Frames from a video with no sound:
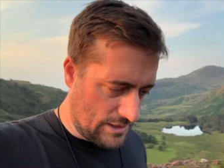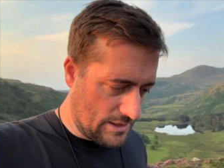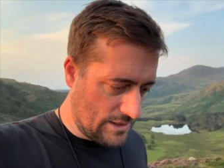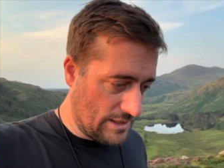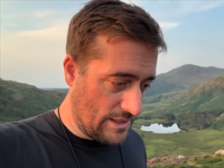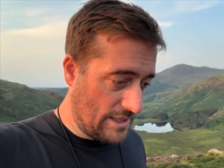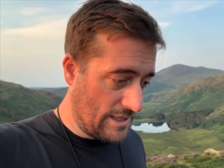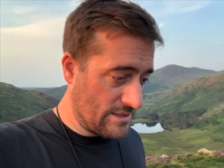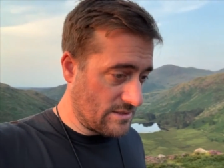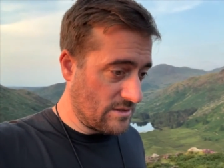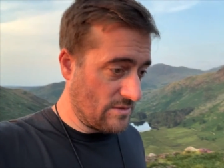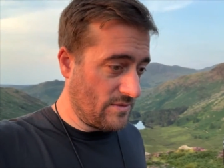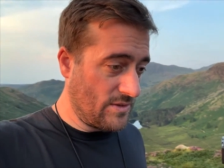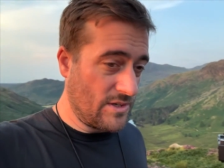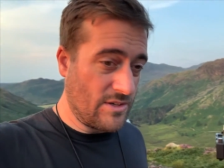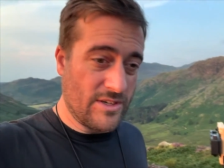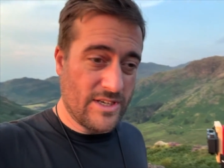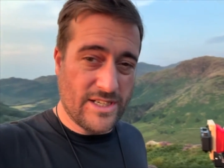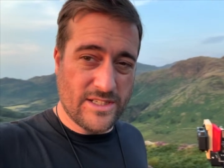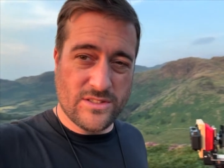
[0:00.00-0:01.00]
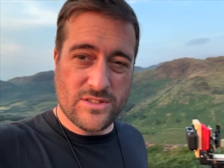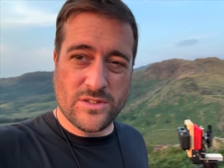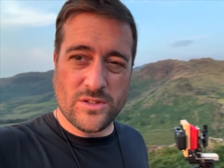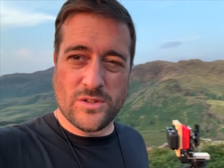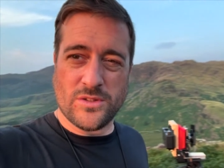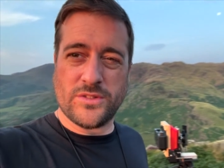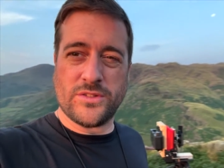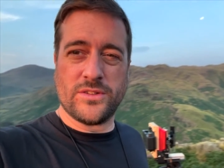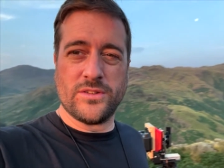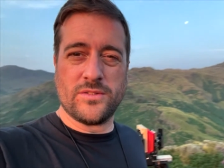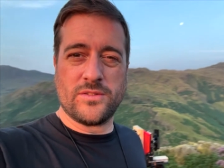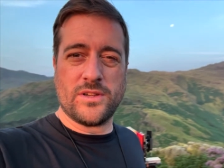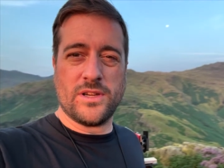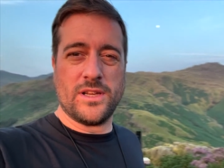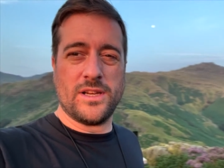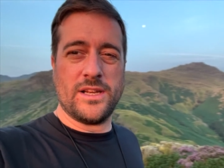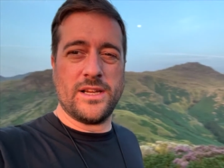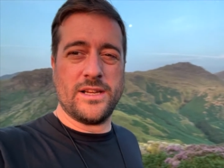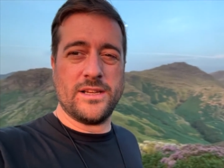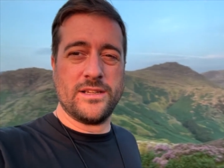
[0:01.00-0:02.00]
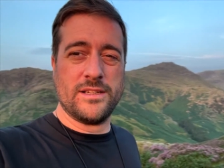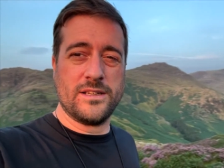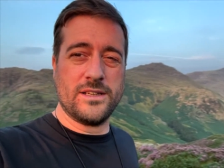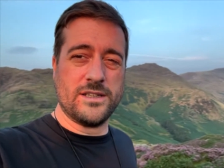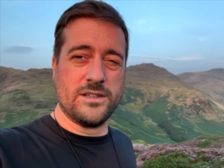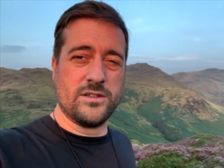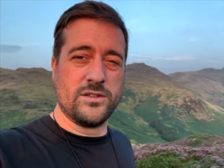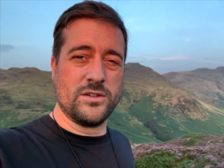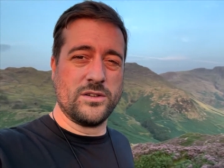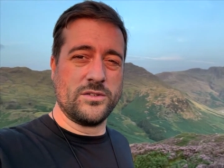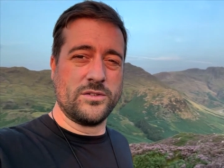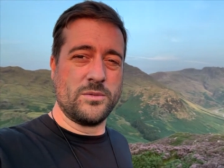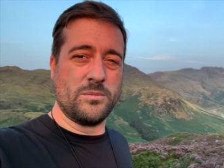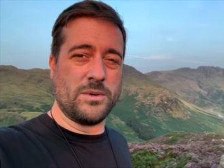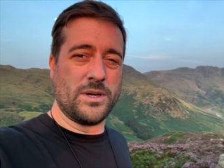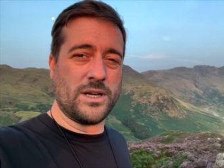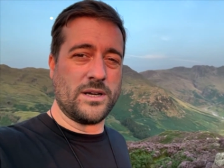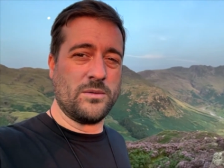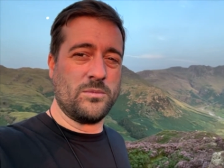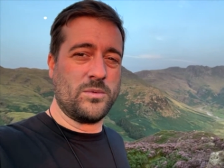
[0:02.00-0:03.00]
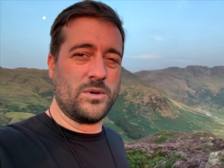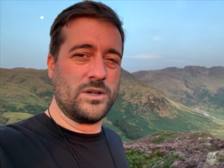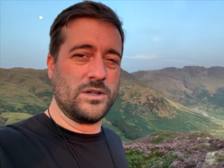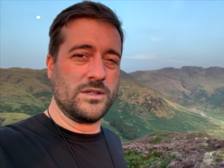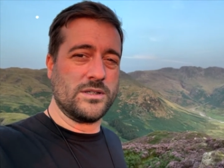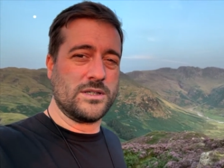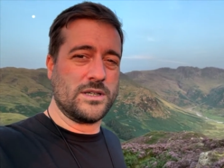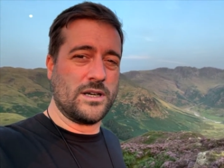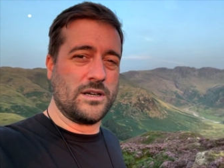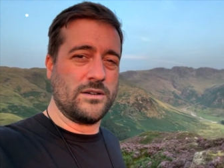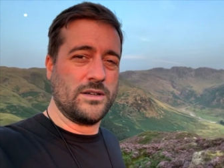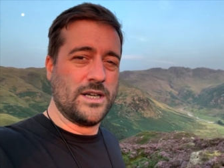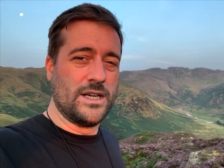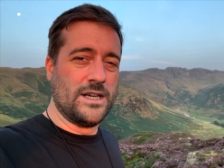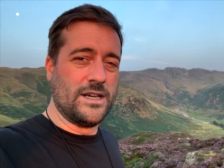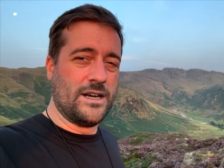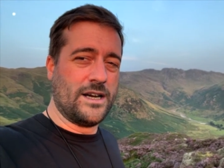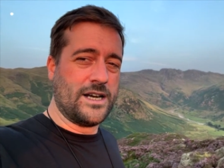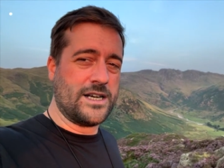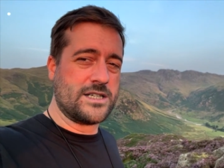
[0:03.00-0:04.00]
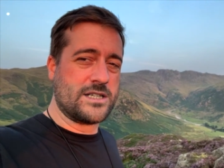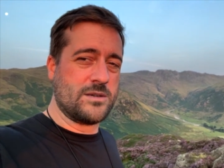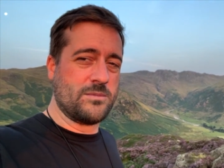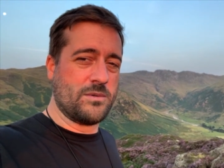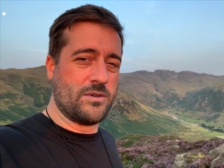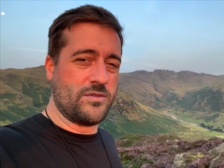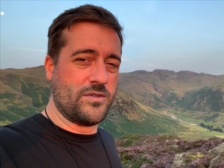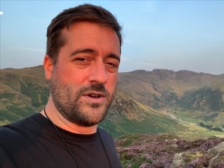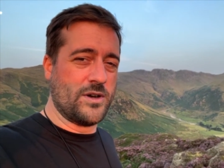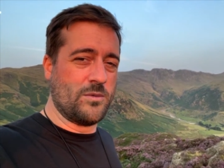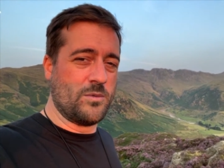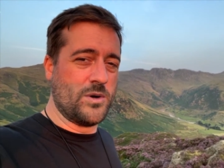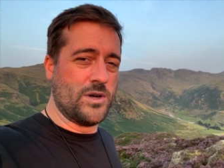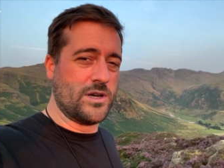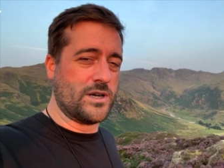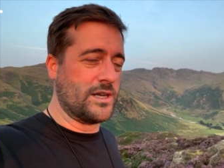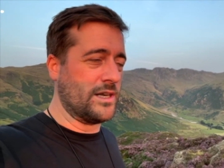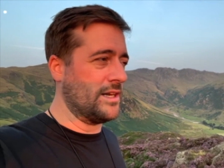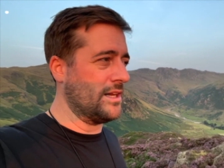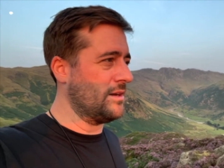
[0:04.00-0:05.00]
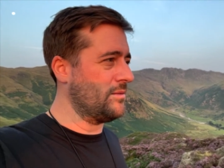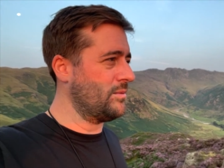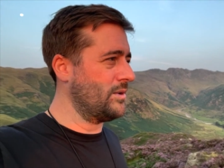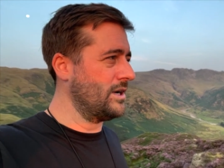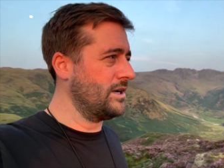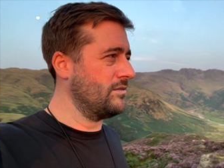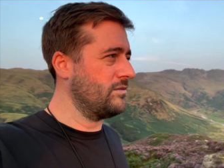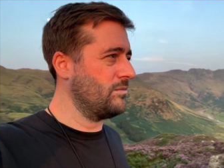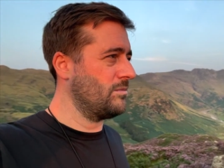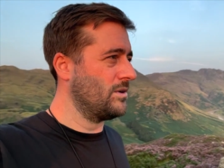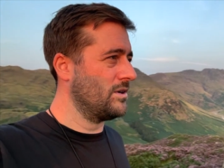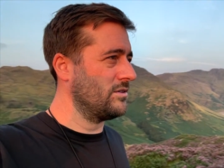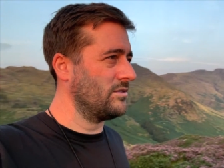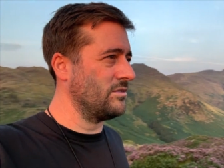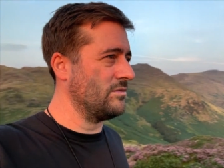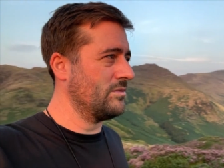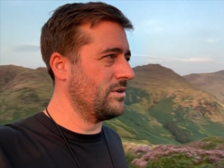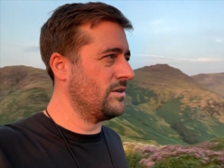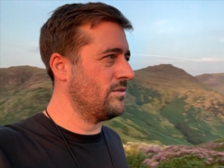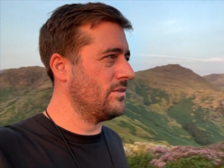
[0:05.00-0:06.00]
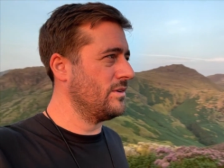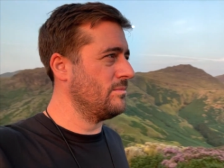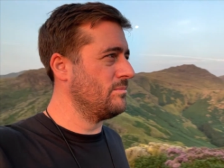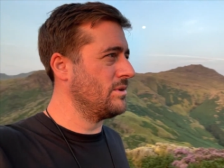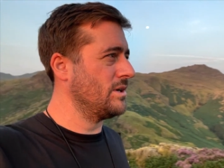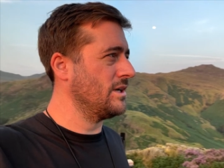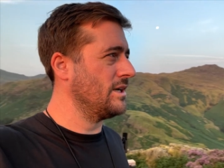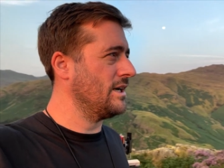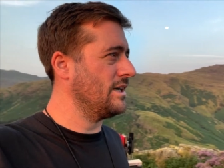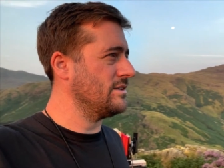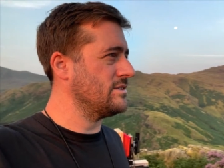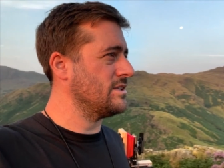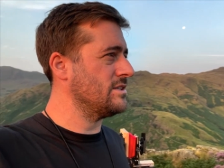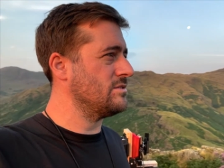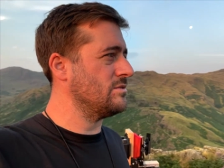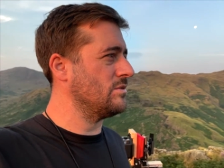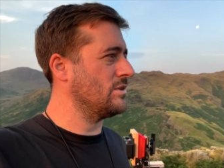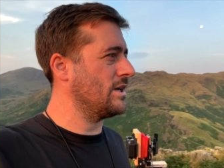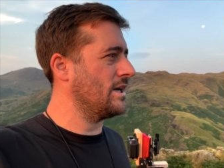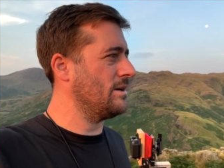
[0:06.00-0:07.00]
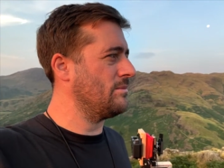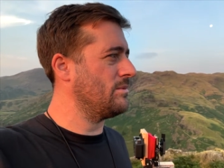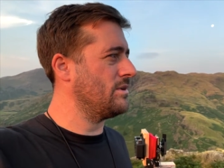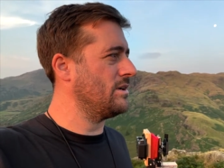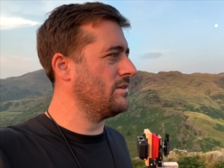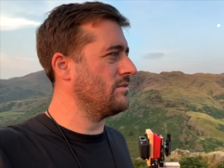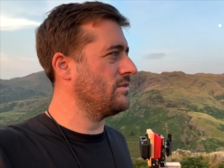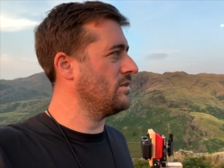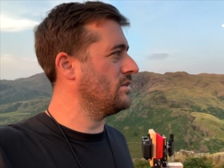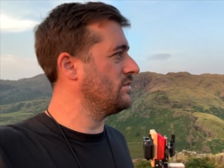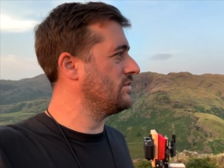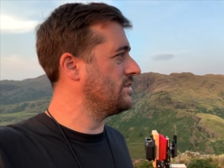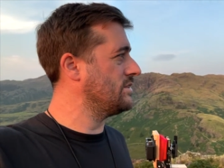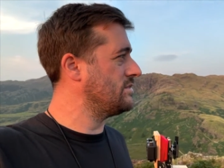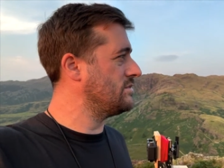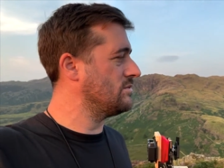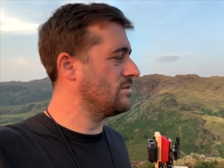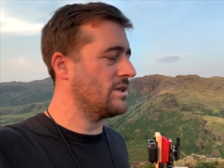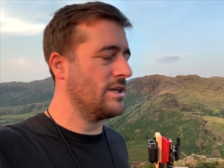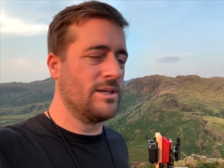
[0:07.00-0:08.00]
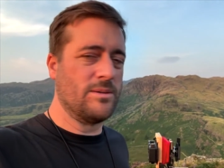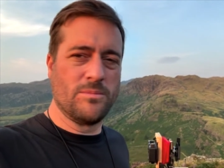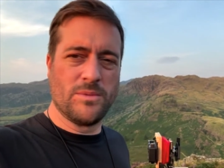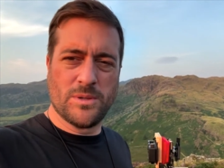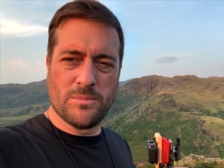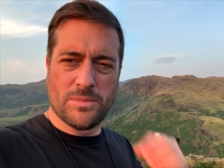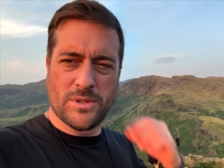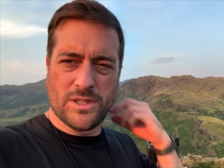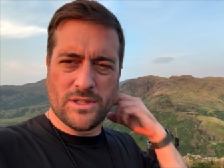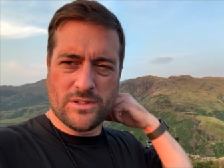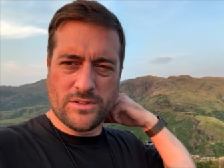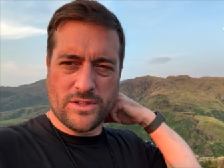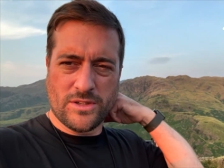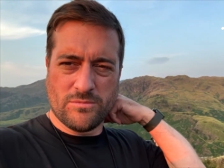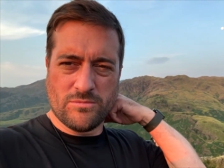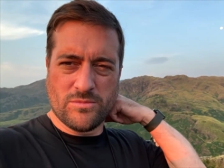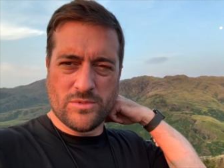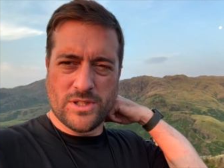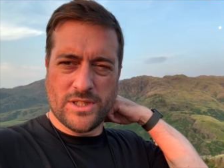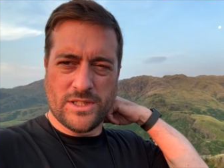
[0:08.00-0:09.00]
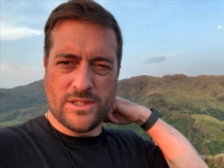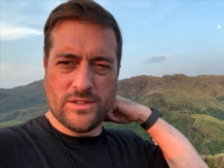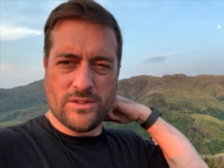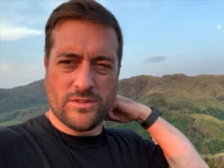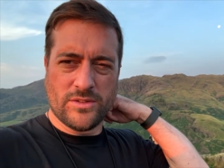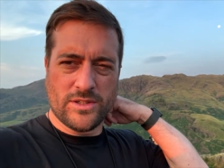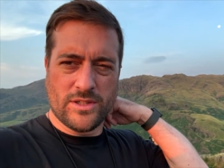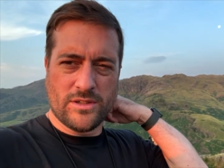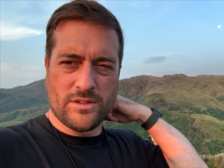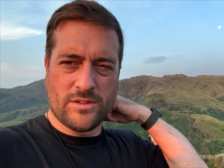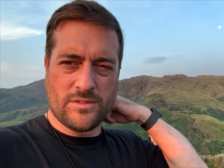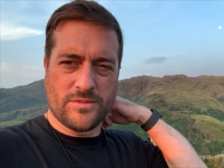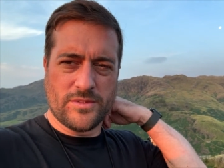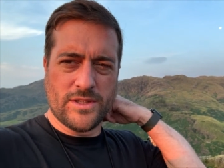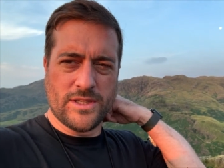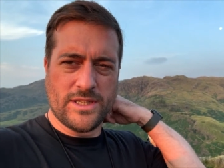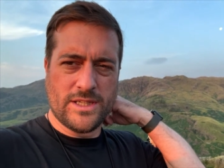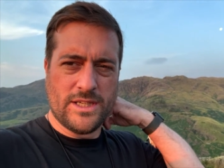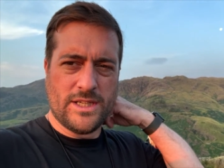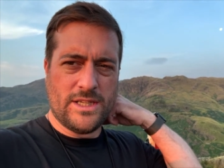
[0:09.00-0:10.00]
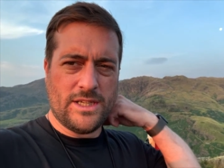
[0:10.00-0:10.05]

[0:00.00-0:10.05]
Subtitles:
yeah, so I've only got 8 shots of colour, 8 shots of black and white. So I actually prefer working that way, if I'm honest with you, rather than bringing out a digital camera. I've got a digital camera, but I don't really use it that often.